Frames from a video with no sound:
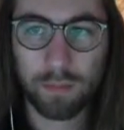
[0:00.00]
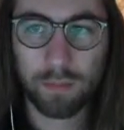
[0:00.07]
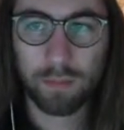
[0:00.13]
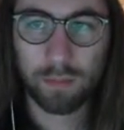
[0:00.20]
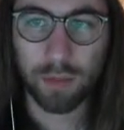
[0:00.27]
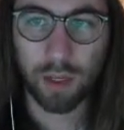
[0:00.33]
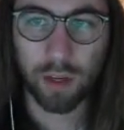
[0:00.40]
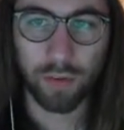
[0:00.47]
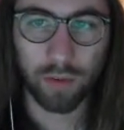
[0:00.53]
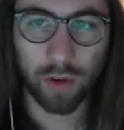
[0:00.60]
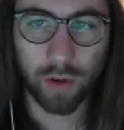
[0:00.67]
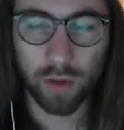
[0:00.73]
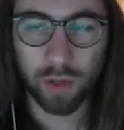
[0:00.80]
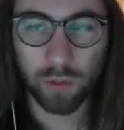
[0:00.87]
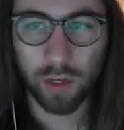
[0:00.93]
be on the
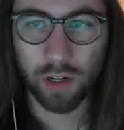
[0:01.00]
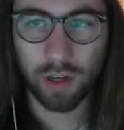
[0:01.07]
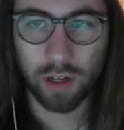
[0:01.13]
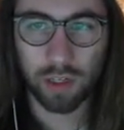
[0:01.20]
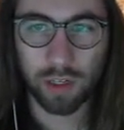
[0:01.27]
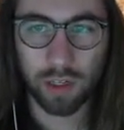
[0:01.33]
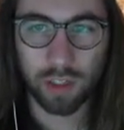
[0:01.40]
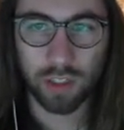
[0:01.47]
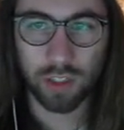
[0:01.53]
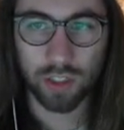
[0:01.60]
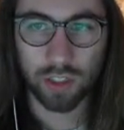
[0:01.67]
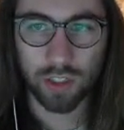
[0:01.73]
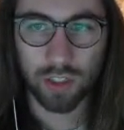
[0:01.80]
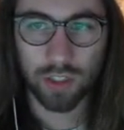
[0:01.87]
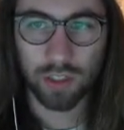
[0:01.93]
road and whatnot. It's
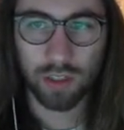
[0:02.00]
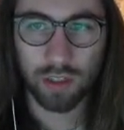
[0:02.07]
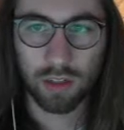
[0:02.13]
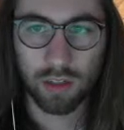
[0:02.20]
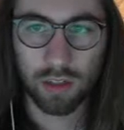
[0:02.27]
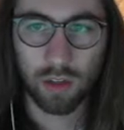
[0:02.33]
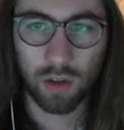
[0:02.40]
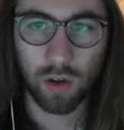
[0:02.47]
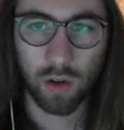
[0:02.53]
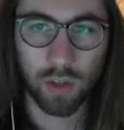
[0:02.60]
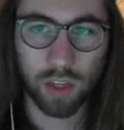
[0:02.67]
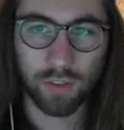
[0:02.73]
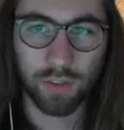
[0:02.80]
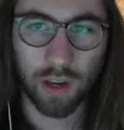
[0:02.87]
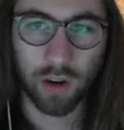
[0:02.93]
just only
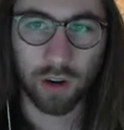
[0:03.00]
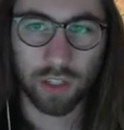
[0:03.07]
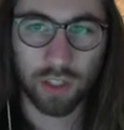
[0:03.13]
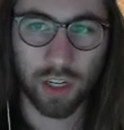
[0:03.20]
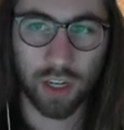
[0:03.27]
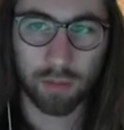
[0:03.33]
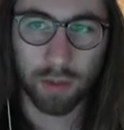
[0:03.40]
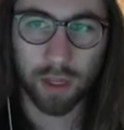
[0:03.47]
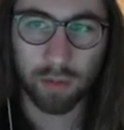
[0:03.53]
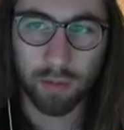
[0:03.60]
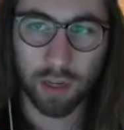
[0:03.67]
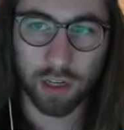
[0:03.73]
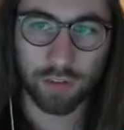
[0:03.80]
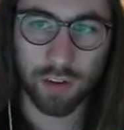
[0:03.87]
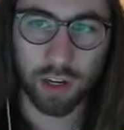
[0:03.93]
if they're installed by the
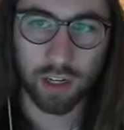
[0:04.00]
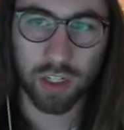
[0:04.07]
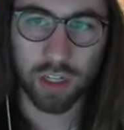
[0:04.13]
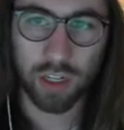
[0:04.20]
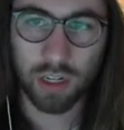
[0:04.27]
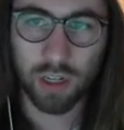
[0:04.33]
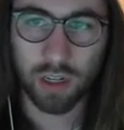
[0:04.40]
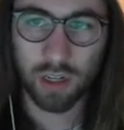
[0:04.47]
manufacturer